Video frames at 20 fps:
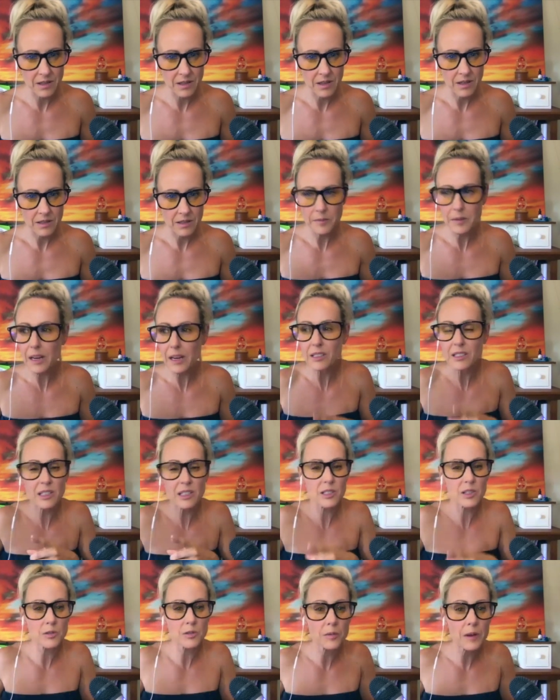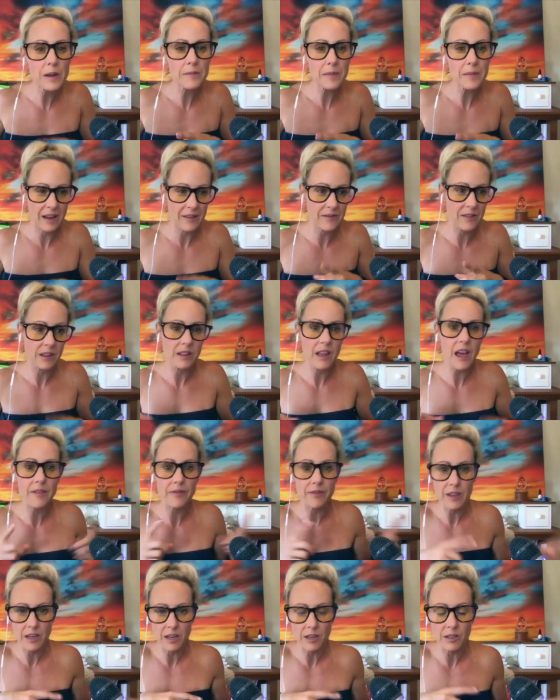Somebody else is dreaming of the life
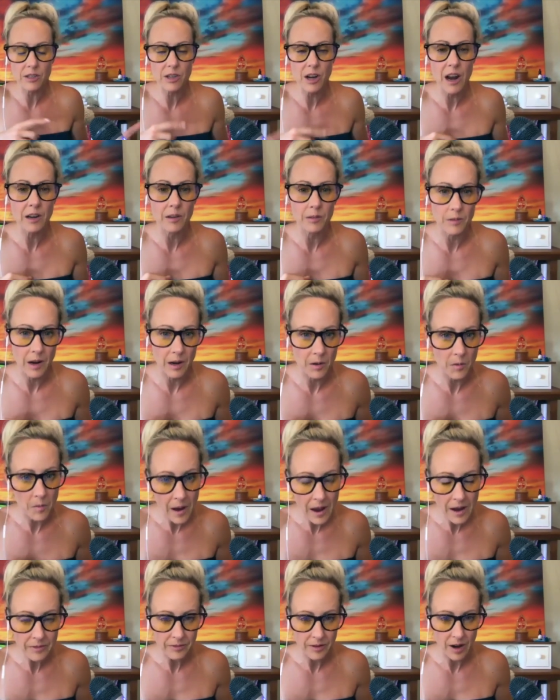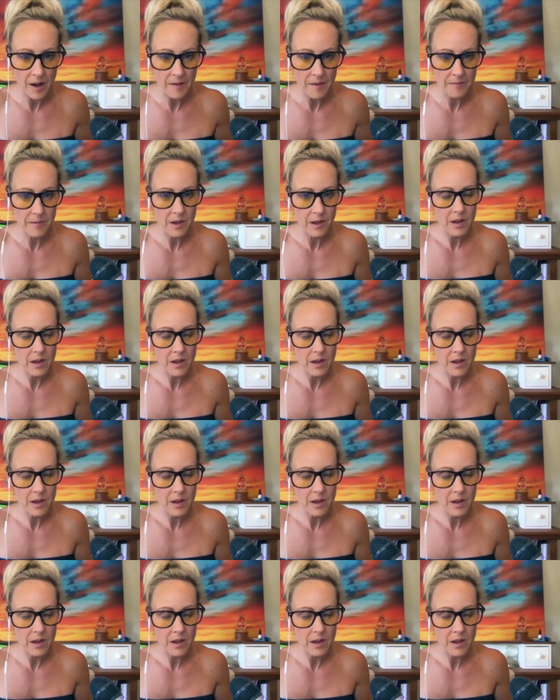that you're trying to run away from.